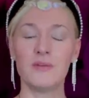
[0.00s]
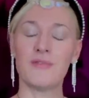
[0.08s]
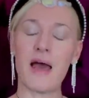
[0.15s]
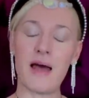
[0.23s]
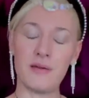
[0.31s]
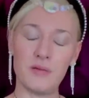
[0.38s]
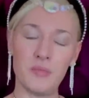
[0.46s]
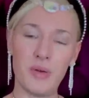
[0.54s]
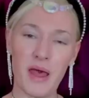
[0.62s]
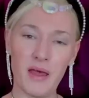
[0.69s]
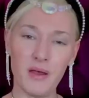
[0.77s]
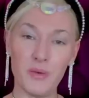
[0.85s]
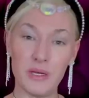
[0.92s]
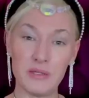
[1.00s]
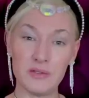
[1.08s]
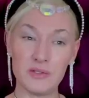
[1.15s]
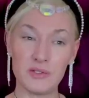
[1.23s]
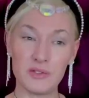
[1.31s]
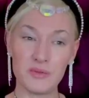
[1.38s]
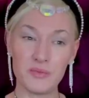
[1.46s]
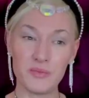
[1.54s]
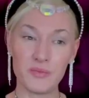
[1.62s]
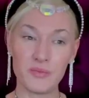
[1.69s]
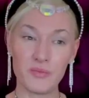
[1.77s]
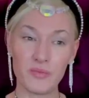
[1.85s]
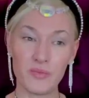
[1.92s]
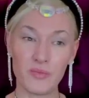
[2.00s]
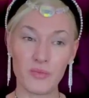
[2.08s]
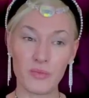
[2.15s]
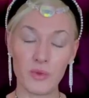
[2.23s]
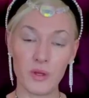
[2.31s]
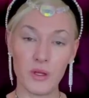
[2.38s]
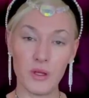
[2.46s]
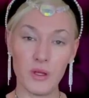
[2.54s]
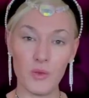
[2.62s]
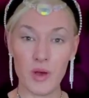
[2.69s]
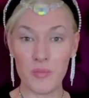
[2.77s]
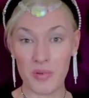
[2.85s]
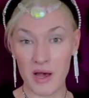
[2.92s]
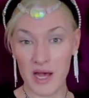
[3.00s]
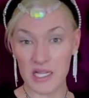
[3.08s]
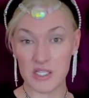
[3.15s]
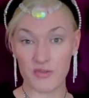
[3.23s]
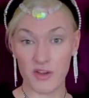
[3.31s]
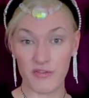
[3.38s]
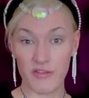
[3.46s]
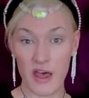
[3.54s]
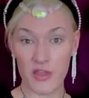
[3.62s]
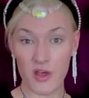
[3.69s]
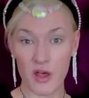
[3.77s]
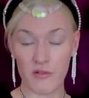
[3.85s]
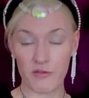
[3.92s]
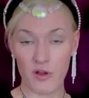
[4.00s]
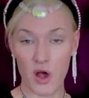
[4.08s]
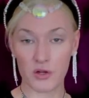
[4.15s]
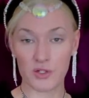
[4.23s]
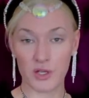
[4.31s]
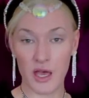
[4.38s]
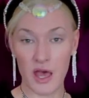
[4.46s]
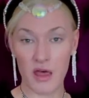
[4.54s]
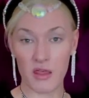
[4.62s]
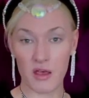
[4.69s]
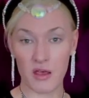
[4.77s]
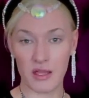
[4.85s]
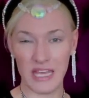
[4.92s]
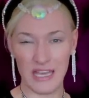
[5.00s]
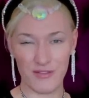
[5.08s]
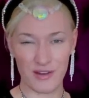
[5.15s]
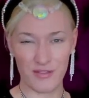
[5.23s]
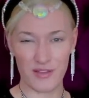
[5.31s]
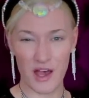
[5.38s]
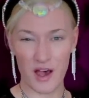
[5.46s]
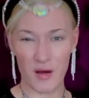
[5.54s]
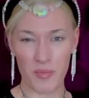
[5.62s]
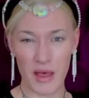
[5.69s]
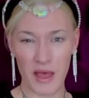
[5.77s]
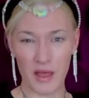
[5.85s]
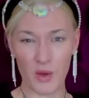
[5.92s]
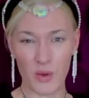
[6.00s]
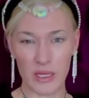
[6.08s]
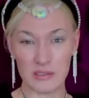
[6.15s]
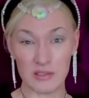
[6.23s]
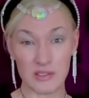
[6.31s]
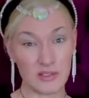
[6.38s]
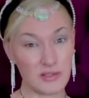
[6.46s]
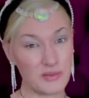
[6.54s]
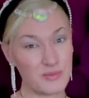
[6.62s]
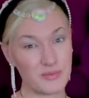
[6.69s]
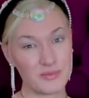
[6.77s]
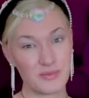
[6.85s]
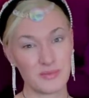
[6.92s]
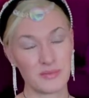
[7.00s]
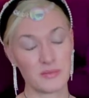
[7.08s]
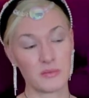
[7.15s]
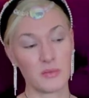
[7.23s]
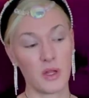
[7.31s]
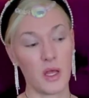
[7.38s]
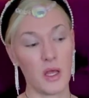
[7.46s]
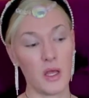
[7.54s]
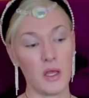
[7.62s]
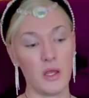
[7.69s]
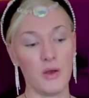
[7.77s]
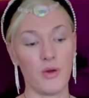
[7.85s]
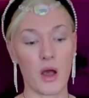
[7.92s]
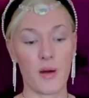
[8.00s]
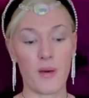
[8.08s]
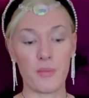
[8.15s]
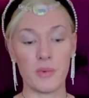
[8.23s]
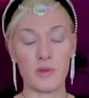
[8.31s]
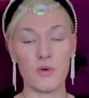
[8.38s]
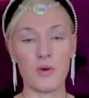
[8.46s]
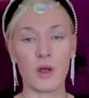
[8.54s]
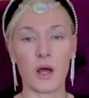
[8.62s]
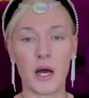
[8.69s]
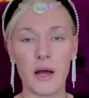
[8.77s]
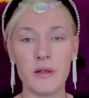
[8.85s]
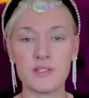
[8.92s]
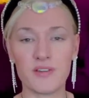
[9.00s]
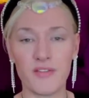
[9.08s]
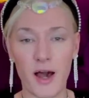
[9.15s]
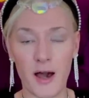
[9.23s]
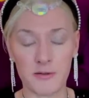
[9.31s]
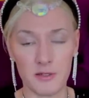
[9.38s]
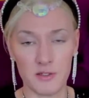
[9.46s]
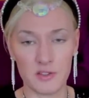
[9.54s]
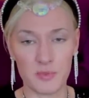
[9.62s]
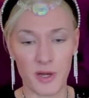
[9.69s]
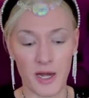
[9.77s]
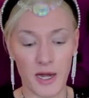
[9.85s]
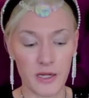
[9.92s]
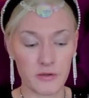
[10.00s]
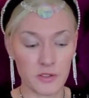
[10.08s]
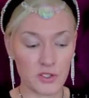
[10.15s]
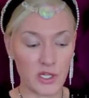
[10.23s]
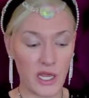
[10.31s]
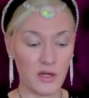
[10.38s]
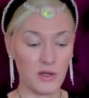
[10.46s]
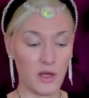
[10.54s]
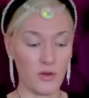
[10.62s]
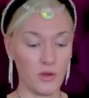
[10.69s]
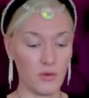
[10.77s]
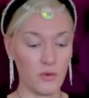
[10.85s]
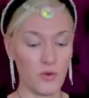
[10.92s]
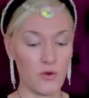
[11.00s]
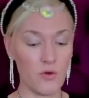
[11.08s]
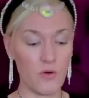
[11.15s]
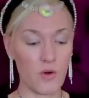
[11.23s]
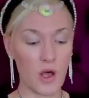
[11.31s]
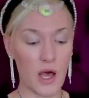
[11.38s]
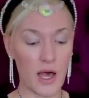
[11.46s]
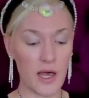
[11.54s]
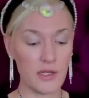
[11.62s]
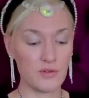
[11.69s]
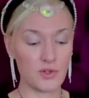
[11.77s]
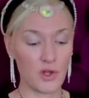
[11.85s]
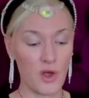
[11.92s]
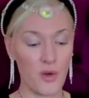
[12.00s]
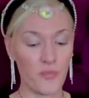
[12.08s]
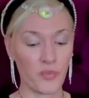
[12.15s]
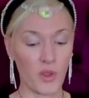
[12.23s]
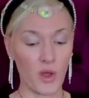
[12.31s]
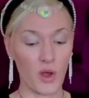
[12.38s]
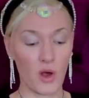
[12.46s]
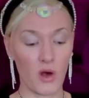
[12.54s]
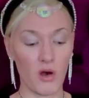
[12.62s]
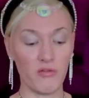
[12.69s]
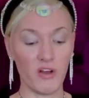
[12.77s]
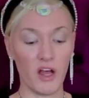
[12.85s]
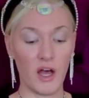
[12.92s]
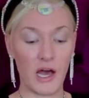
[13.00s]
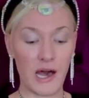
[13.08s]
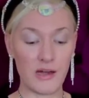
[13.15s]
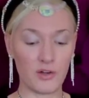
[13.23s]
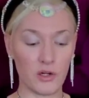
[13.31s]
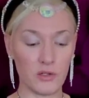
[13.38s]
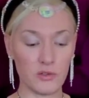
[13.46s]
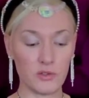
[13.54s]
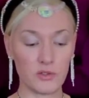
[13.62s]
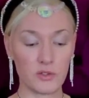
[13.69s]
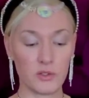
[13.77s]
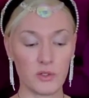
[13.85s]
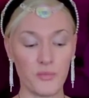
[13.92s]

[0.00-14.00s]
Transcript: Random Penguins. When birds of a feather flock together, even if they are penguins, you come up with all kinds of huddles behind the scene, don't you? All kinds of huddles.